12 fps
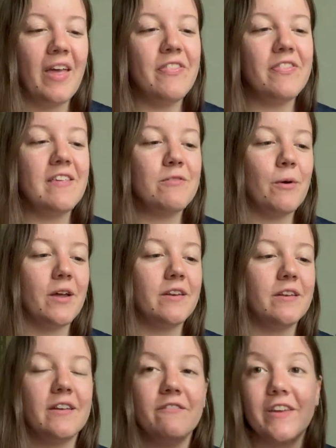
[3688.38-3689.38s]
This
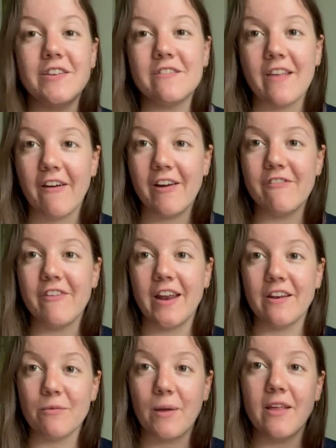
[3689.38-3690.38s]
one features Harriet
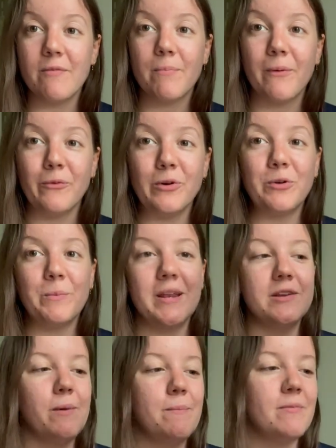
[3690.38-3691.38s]
Vane as well as Lord
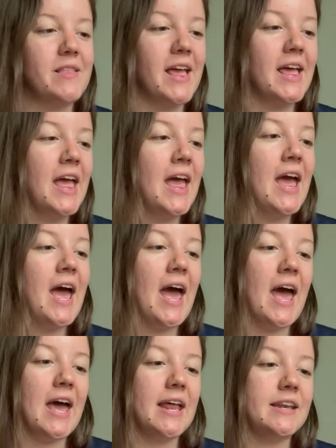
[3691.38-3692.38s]
Peter Wimsey,
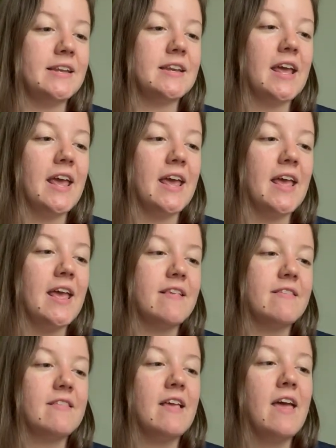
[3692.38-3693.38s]
and it
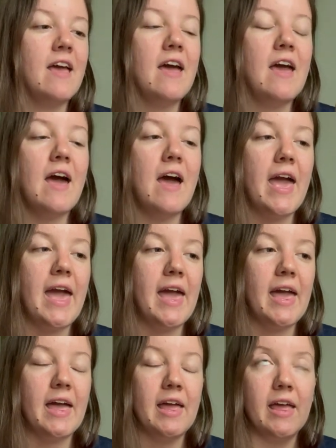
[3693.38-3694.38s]
is
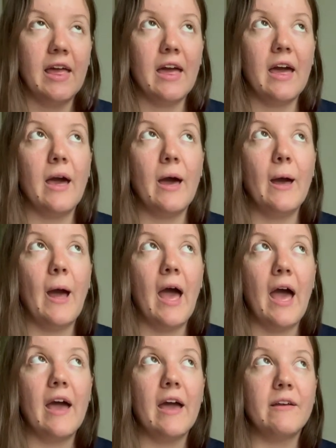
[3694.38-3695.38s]
a
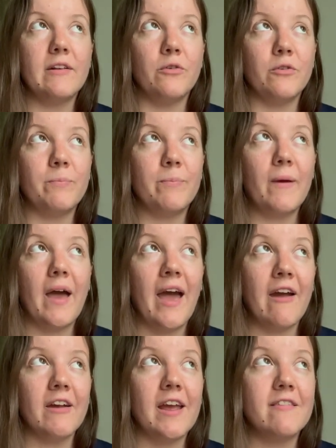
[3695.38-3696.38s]
Lord
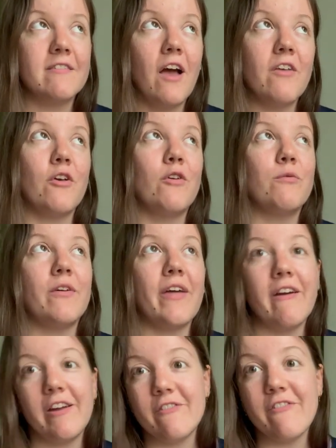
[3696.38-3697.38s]
Harriet. It starts off with
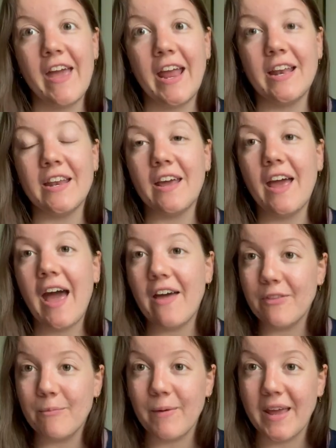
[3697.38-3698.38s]
Harriet Vane
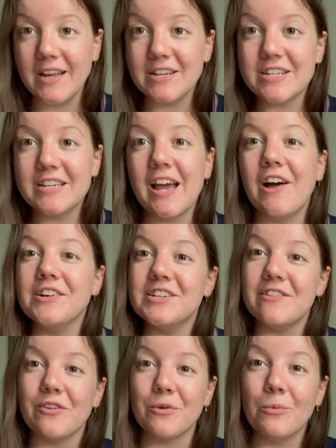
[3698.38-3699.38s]
at the beach, and
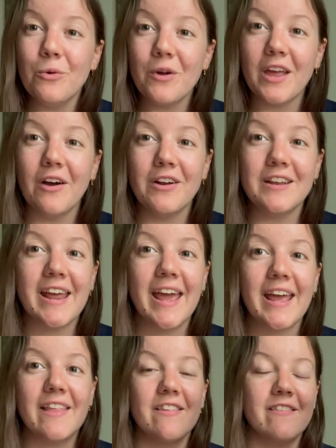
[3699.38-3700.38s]
she's on a walking
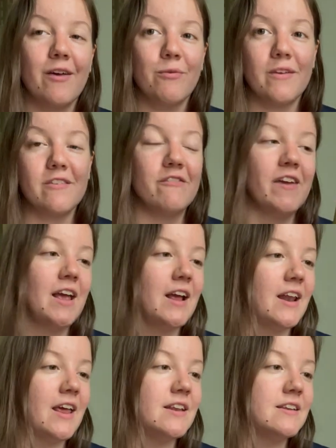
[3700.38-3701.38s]
holiday in the southwest of
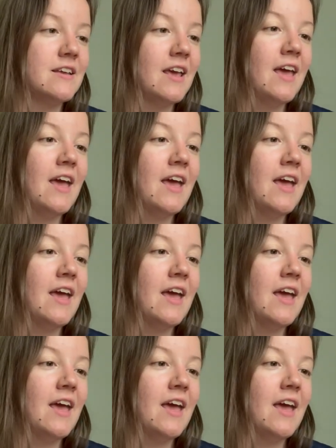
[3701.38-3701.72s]
England.